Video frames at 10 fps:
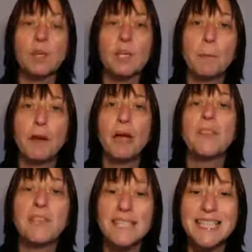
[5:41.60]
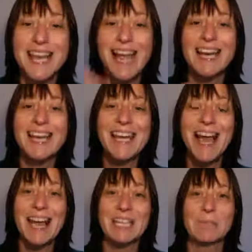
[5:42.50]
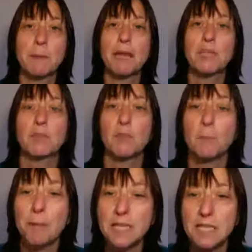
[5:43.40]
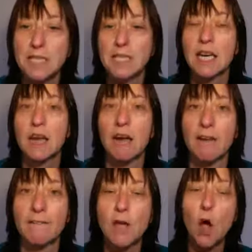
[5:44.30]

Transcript: can apply this to any aspect of your business and life.